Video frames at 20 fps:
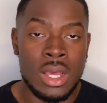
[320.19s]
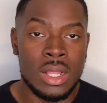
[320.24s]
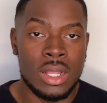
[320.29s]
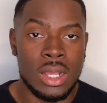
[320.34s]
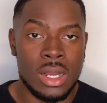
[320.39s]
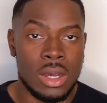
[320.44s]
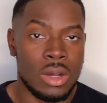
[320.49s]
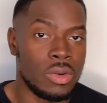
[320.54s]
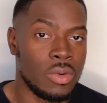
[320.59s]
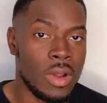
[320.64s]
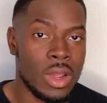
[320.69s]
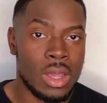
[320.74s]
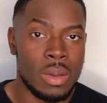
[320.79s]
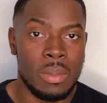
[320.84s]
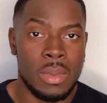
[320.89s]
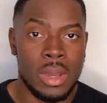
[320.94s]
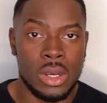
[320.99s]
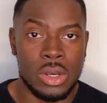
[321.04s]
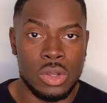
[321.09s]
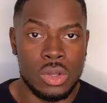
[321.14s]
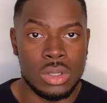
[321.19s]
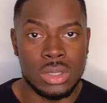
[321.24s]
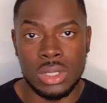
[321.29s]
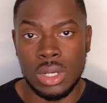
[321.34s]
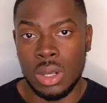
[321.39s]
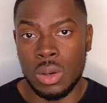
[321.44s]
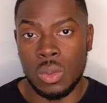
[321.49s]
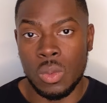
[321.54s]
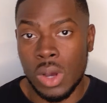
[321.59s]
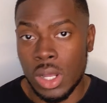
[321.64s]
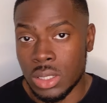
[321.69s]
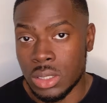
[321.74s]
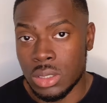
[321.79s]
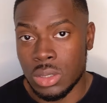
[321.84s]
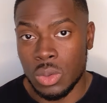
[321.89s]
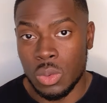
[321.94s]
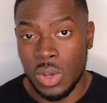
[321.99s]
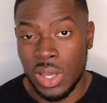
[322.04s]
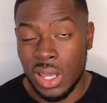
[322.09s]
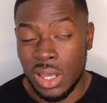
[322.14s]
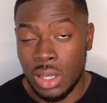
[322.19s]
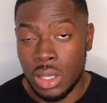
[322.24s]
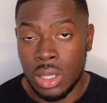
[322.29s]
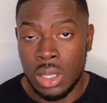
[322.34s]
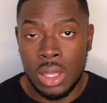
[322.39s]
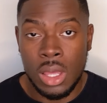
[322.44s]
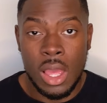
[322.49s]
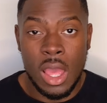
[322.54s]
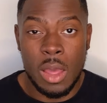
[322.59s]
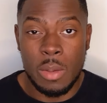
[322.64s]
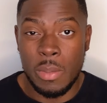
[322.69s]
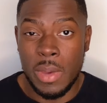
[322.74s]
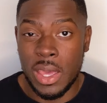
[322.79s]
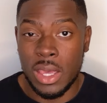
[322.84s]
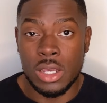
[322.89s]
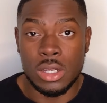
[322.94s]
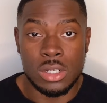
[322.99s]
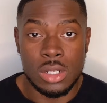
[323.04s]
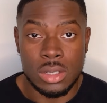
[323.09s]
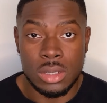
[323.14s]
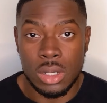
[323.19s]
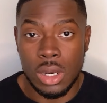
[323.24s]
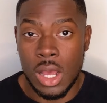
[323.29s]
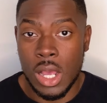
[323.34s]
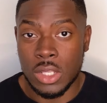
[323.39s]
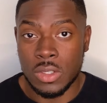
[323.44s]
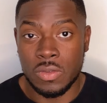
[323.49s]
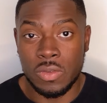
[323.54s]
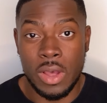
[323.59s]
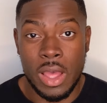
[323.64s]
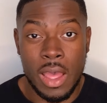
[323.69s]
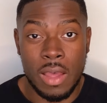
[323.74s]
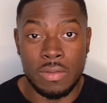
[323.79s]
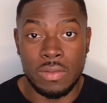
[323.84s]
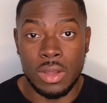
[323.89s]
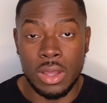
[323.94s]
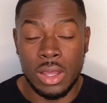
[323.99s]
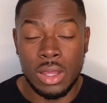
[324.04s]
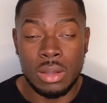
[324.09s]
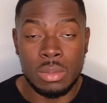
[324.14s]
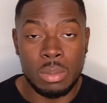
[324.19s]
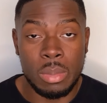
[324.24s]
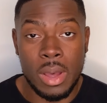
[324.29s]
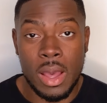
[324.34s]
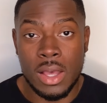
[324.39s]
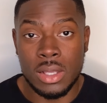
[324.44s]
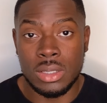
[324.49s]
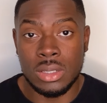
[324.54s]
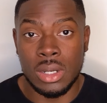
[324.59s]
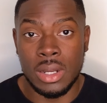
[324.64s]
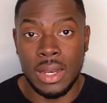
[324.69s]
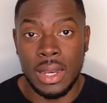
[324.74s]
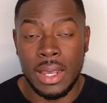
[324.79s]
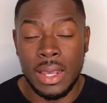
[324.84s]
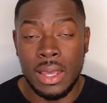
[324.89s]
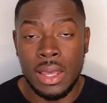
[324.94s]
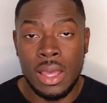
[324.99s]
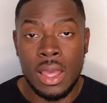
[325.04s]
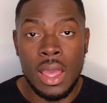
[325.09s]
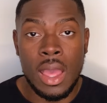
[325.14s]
then I would recommend using it once a week and make it just last forever, personally.